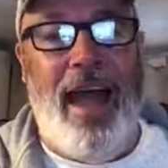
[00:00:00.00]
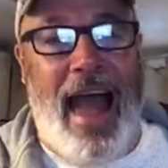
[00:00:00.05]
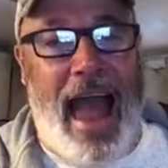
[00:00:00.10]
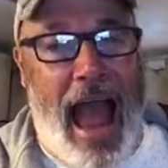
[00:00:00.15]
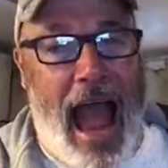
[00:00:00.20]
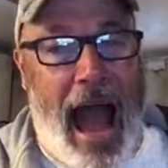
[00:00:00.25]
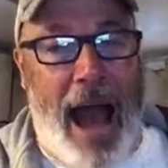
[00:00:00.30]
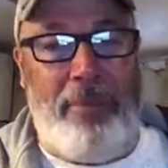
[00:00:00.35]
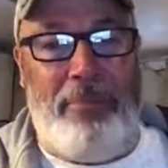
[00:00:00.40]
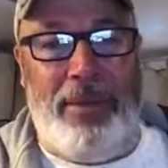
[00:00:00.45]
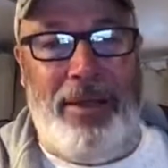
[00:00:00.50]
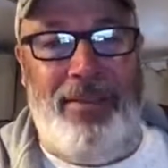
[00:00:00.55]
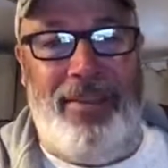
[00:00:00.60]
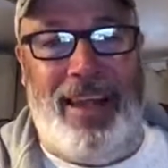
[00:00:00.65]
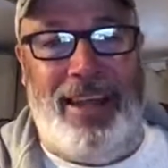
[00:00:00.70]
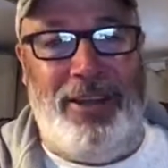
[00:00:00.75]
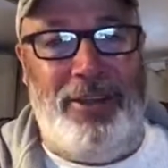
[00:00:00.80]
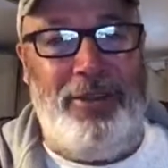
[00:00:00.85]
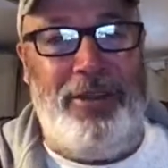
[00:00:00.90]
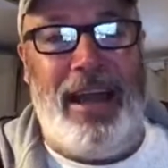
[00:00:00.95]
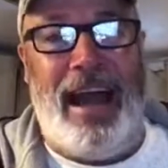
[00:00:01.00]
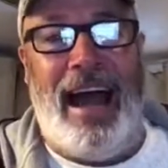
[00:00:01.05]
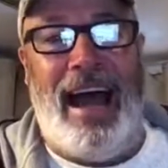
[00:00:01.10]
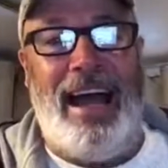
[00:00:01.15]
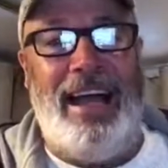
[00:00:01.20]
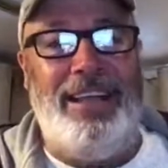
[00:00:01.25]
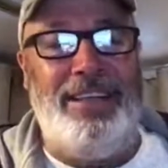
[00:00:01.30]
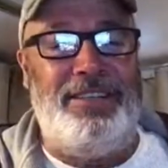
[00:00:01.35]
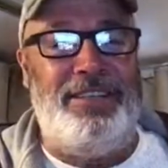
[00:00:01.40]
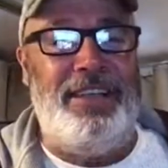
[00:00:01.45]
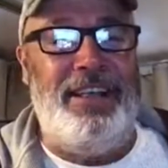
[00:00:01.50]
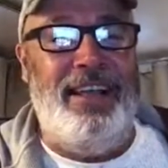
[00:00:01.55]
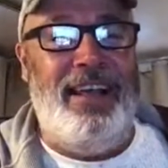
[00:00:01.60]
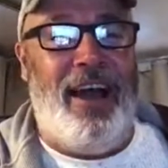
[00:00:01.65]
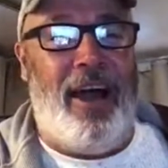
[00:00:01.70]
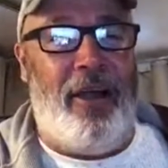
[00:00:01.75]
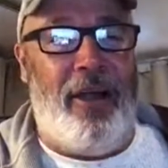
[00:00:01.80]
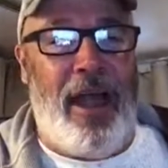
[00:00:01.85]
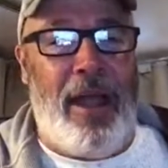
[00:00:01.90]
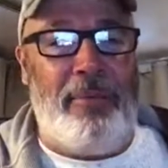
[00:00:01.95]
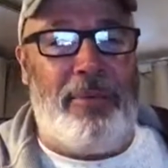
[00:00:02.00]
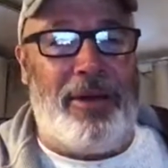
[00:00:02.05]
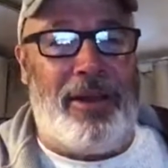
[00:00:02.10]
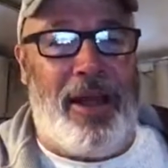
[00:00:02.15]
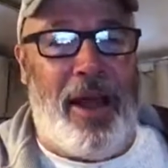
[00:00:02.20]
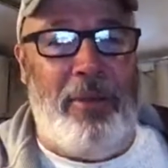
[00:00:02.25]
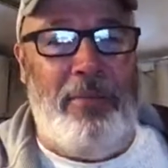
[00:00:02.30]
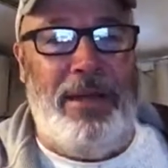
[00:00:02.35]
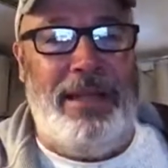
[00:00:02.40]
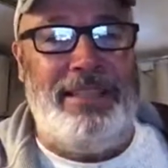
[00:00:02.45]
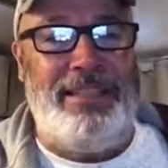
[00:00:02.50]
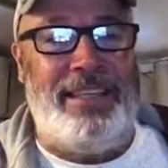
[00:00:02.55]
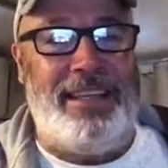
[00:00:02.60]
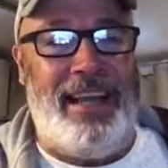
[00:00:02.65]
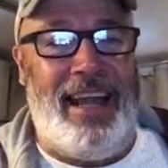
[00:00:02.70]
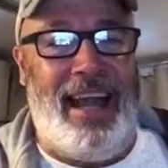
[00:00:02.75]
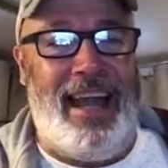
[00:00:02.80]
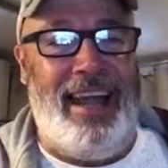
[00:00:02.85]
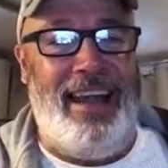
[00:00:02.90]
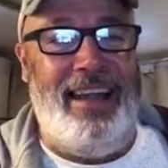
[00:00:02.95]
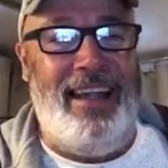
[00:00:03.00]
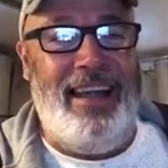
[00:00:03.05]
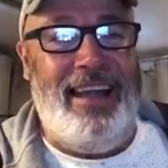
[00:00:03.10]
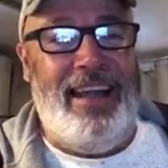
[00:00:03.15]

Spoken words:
happy that you guys are able to come in tonight,